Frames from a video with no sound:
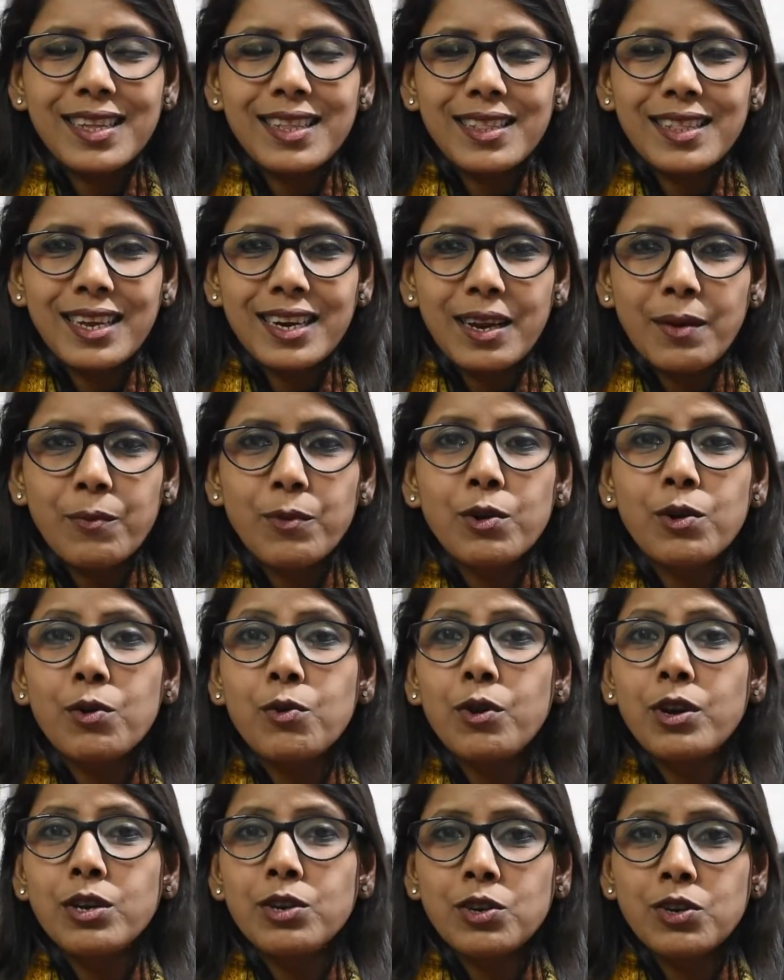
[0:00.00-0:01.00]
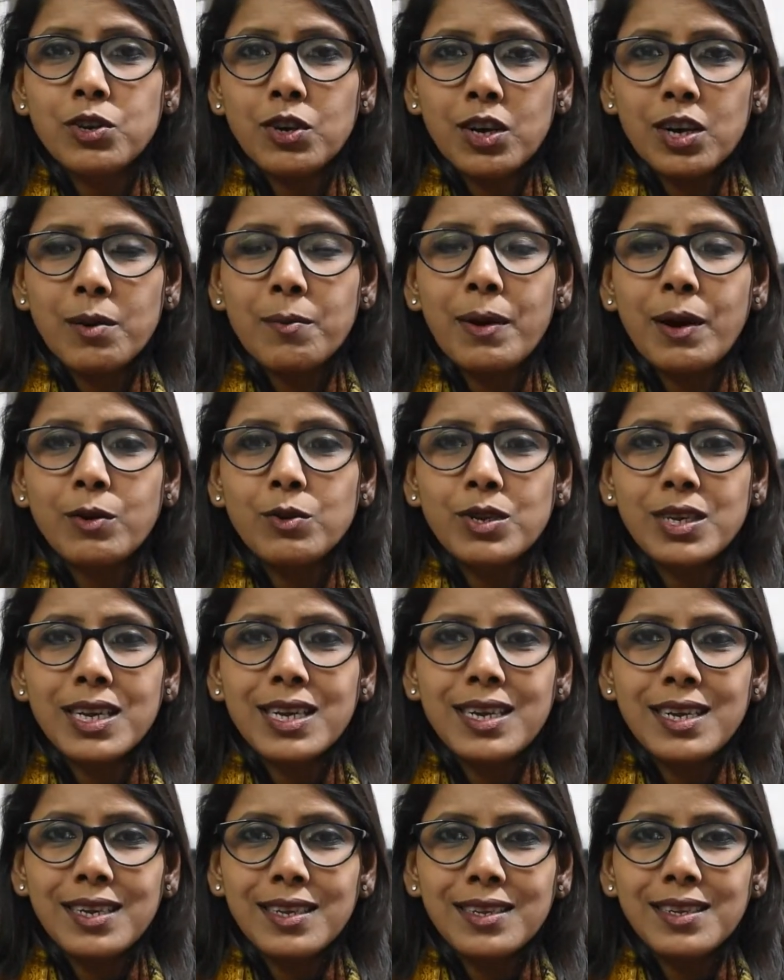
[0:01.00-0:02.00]
that I'm going to talk about
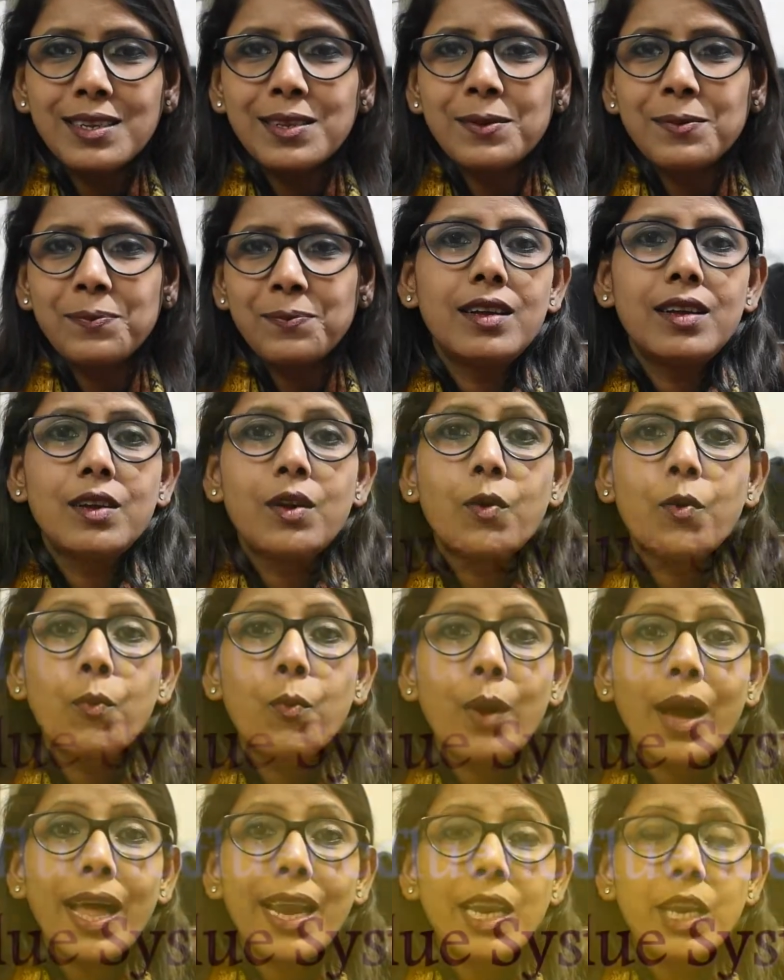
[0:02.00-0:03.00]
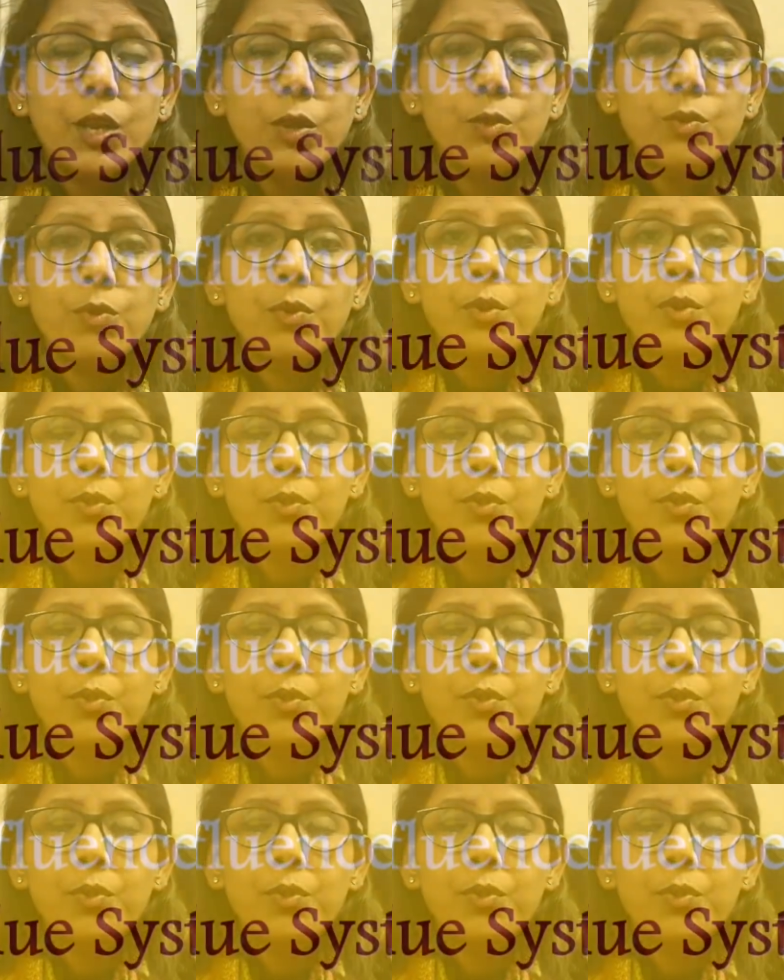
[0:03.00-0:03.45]
is value